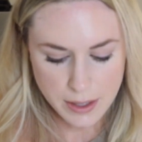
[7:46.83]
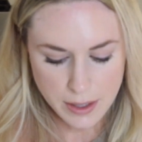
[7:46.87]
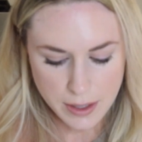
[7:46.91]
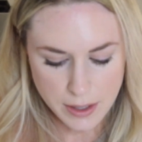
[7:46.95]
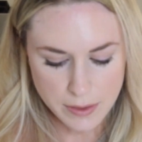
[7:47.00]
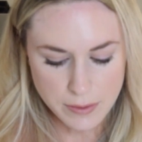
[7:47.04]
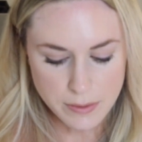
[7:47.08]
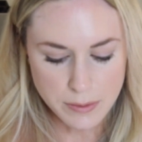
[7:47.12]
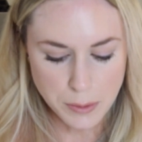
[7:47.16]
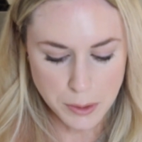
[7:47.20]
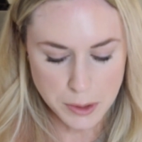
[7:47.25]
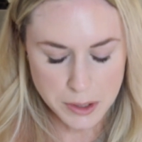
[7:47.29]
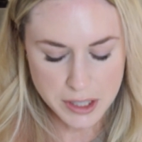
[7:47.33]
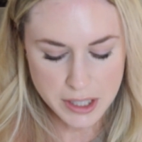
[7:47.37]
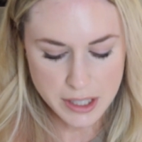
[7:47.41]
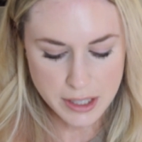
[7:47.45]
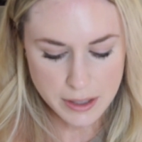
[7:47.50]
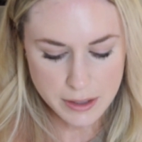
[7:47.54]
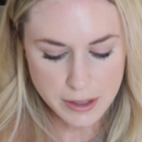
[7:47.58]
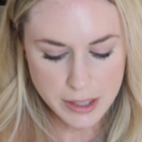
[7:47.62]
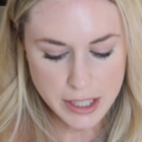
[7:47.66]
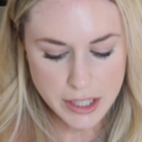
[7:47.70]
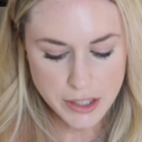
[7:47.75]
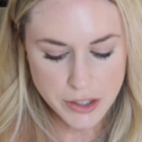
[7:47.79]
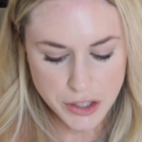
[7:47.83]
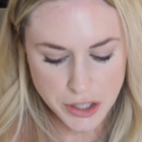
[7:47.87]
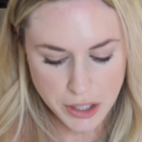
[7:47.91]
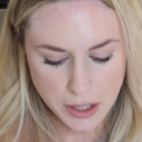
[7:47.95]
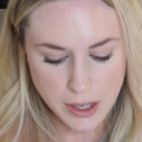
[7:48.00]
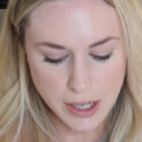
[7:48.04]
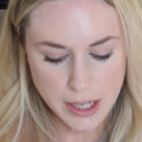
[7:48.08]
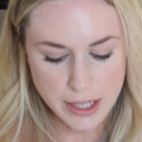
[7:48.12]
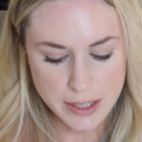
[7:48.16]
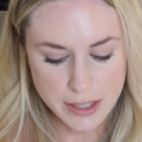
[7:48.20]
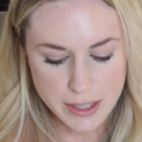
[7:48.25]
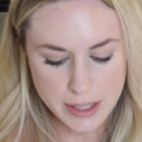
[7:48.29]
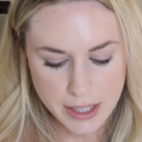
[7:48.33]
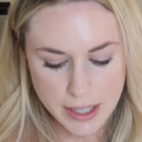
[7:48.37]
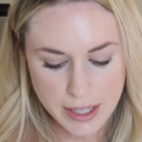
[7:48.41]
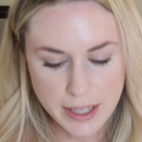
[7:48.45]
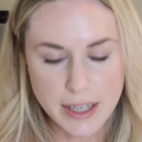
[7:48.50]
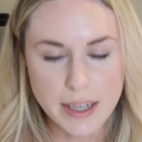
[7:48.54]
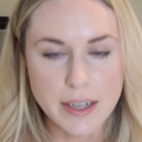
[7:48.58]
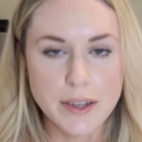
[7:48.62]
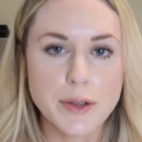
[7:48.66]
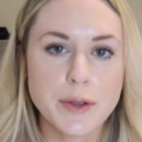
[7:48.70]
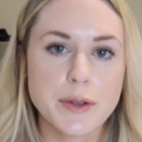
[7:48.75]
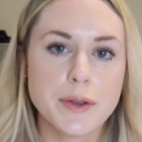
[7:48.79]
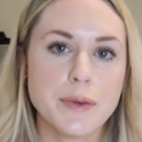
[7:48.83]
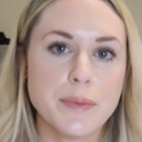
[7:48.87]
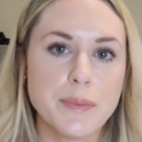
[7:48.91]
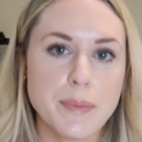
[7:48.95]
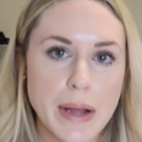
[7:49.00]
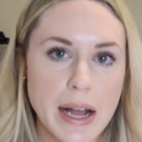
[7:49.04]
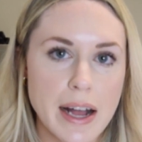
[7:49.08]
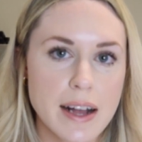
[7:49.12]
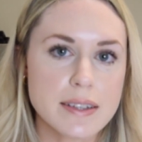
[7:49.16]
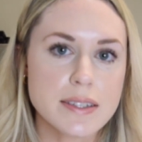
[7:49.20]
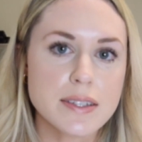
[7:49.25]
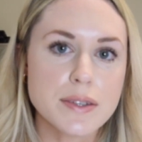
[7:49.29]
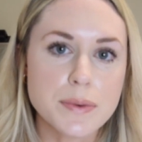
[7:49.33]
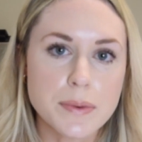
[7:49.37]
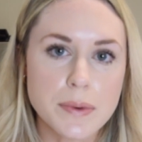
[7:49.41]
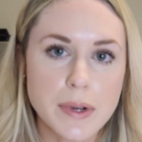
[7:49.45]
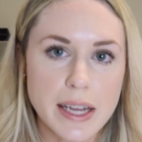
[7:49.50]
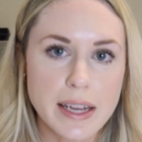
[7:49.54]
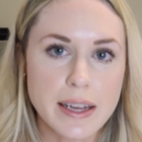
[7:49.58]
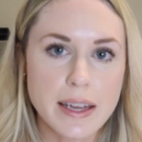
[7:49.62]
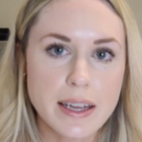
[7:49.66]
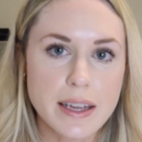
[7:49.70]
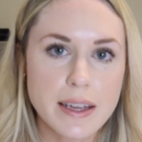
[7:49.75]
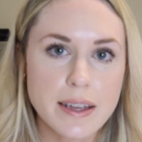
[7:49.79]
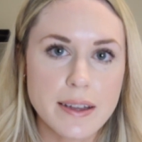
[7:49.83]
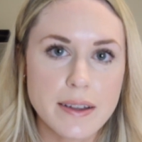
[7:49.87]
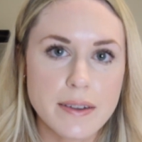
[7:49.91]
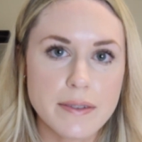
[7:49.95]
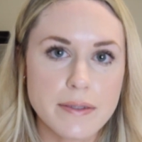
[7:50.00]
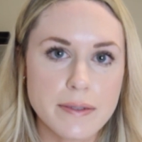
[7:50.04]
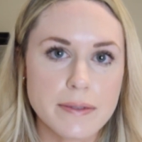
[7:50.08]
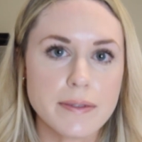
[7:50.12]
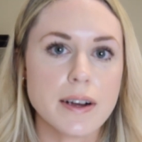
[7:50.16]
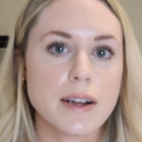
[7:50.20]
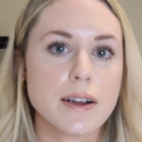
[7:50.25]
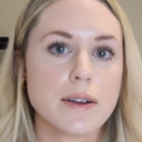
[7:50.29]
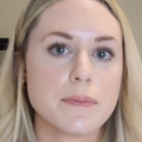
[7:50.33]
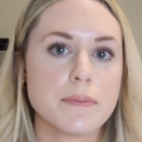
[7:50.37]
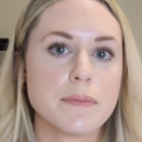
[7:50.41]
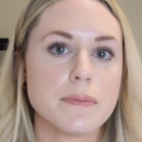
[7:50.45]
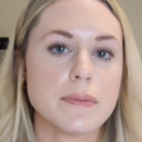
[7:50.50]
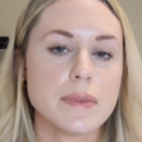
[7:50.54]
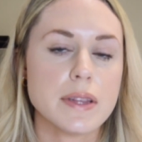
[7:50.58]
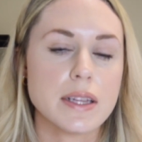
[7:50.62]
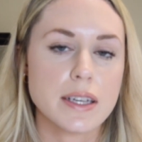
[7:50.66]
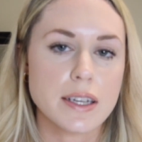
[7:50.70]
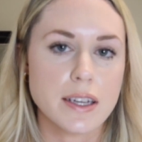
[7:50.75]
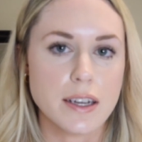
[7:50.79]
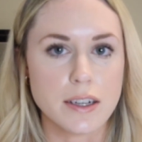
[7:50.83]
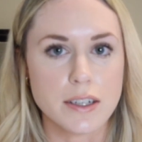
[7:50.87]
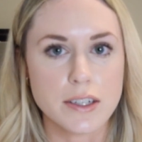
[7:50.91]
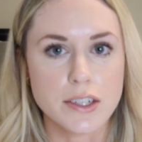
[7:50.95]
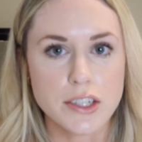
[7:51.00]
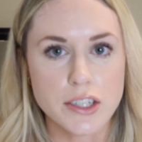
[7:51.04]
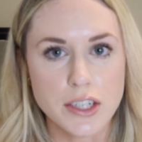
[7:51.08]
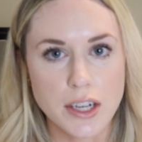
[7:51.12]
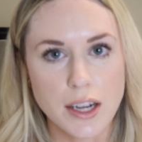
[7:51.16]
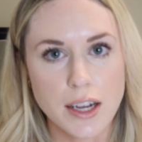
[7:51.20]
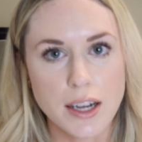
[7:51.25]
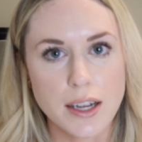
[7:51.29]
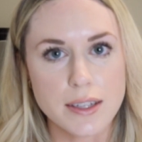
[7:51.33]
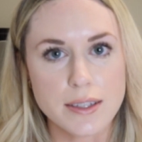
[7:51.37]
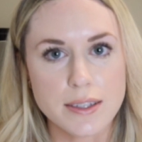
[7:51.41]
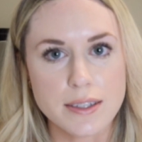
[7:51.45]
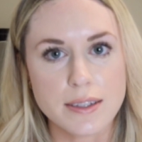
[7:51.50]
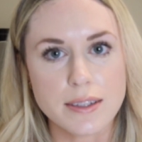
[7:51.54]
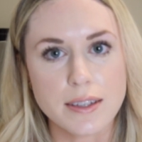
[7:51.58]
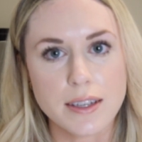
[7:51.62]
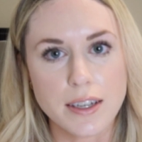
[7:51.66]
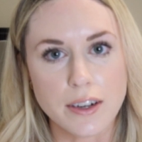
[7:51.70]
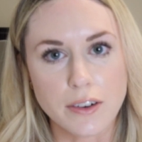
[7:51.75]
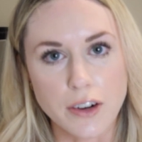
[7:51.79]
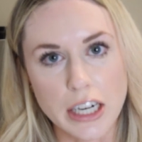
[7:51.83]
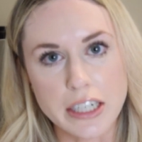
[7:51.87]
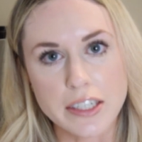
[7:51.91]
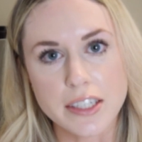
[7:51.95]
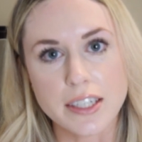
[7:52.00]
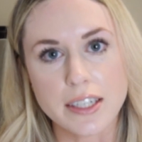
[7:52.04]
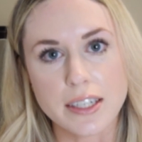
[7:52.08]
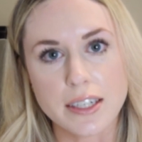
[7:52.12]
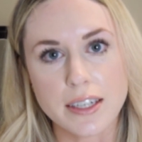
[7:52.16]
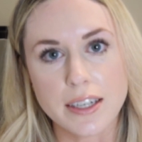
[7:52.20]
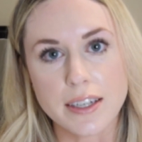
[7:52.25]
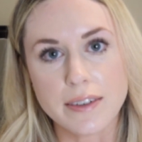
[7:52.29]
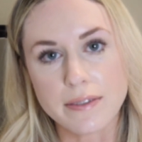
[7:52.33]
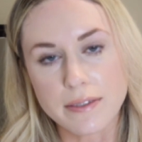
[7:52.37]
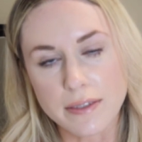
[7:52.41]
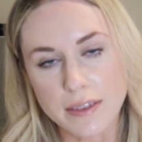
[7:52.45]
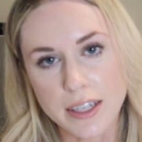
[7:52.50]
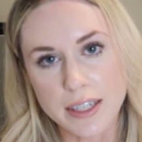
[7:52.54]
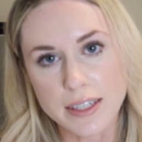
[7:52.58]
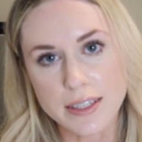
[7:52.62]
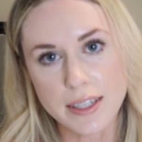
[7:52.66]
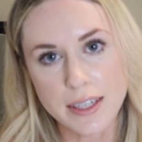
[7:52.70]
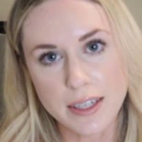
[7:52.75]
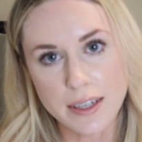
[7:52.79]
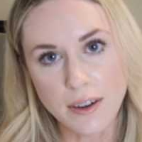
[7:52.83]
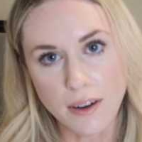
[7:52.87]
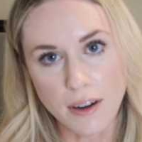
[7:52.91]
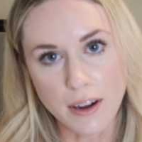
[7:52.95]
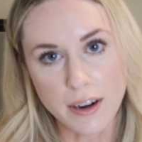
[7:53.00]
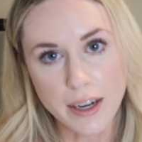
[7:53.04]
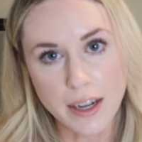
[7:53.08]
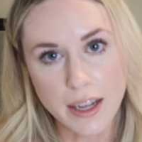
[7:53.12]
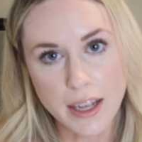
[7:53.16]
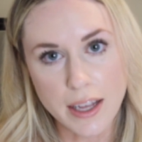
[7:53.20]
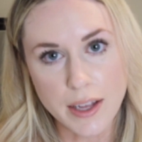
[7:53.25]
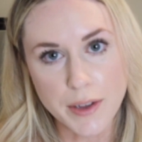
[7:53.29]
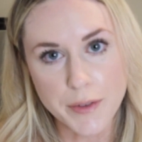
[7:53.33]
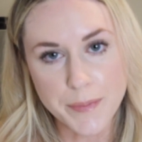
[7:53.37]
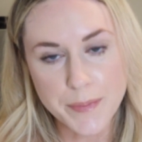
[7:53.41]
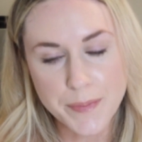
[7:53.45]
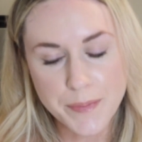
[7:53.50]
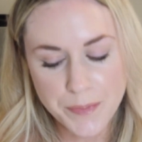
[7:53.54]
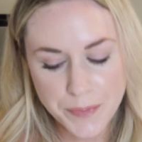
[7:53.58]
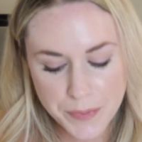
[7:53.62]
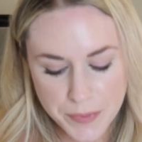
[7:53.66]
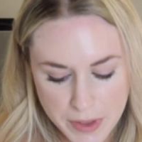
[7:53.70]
Unfortunately, John did pass away from the gunshots that Gretchen inflicted on him.